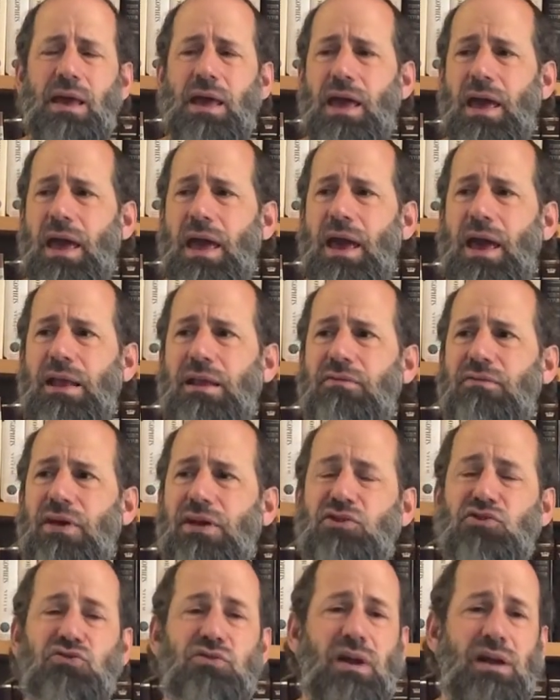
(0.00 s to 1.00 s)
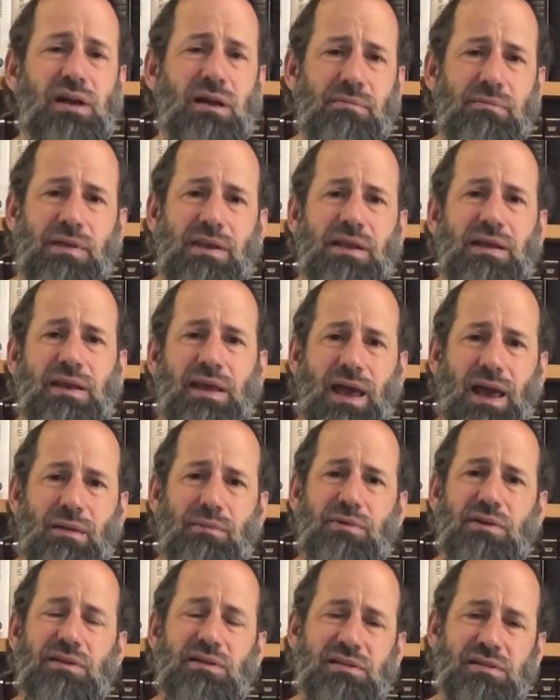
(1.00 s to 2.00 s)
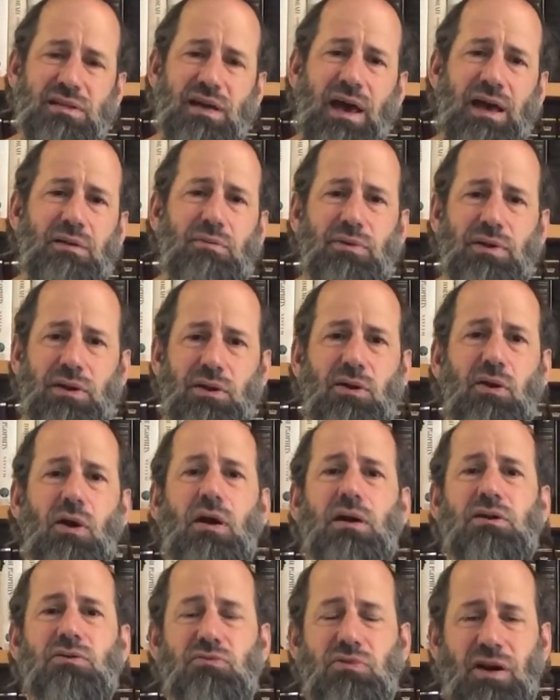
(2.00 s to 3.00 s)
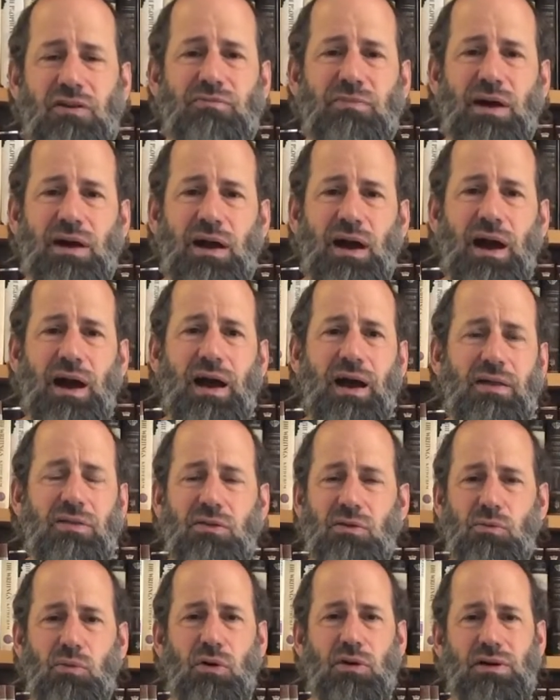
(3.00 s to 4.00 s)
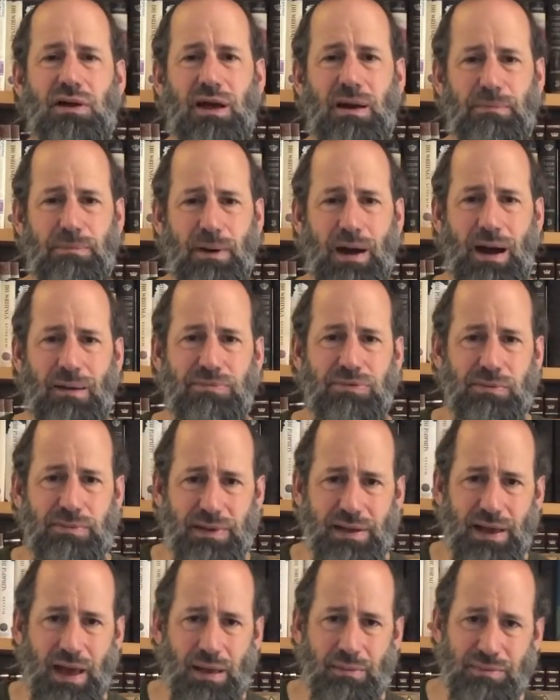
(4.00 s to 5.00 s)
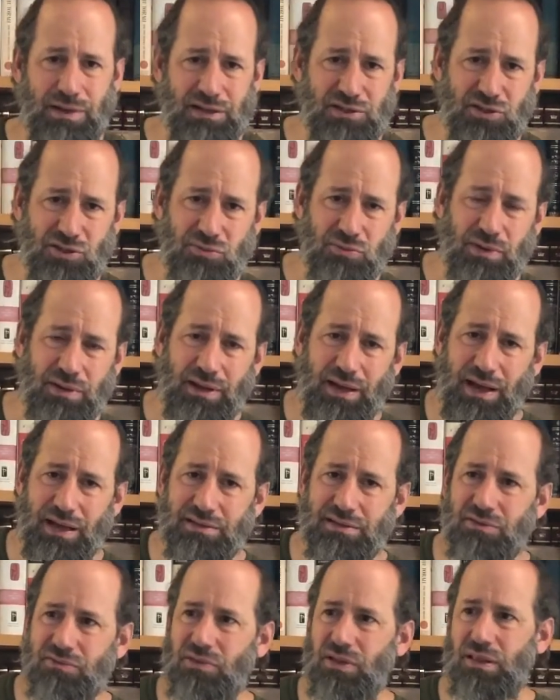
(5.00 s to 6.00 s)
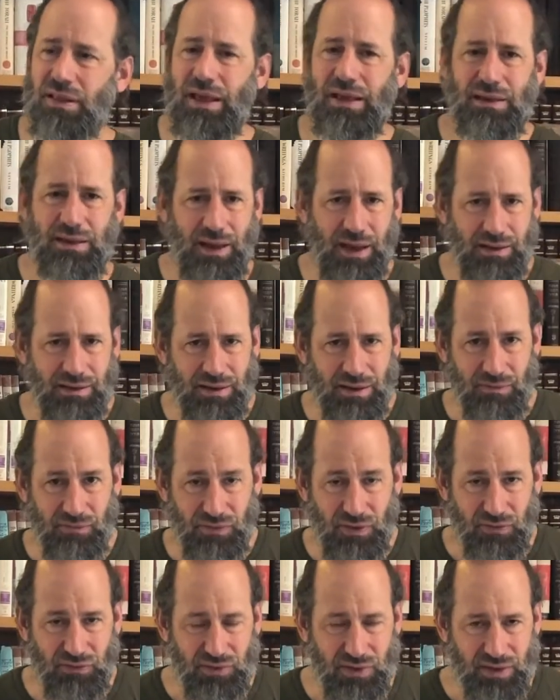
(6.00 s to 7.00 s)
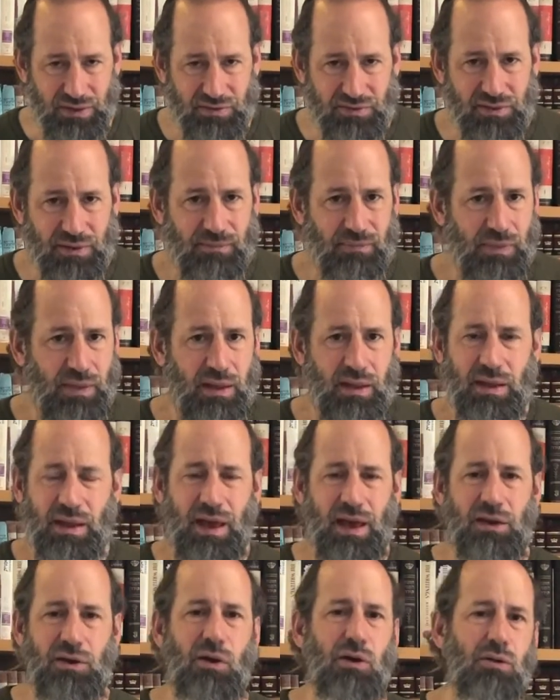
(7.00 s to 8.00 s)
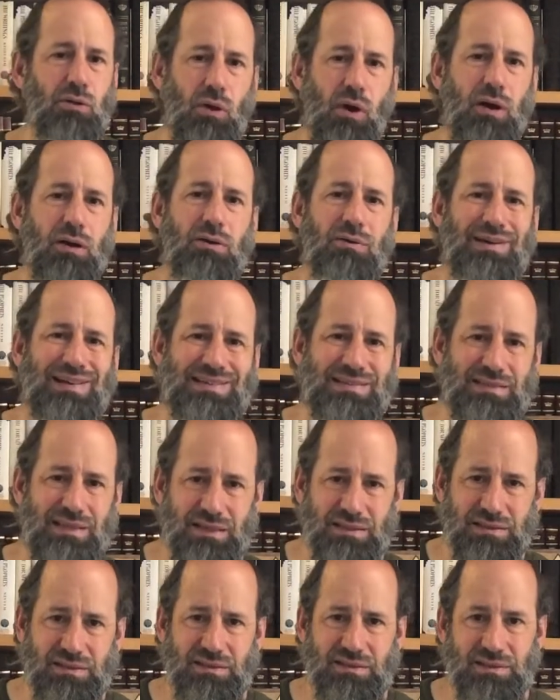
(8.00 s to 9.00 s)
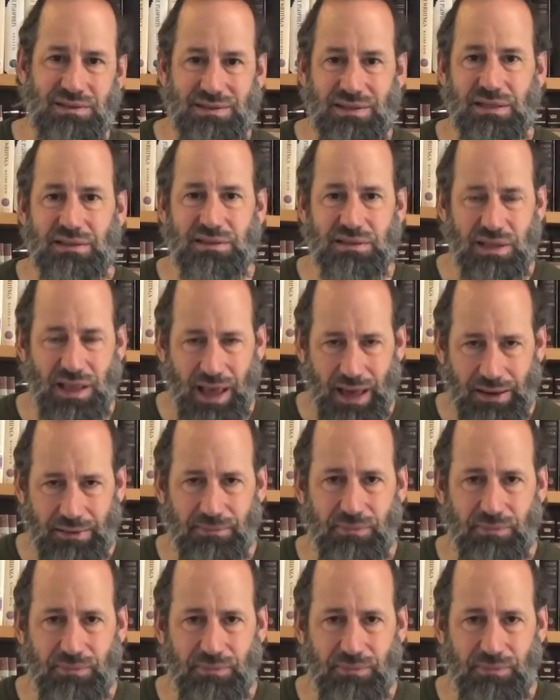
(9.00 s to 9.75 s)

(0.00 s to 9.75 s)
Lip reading: And eventually a committee came and decided we're going to call it Krav Maga. And the word kapap became history as of the late 1950s. And no longer exists since then.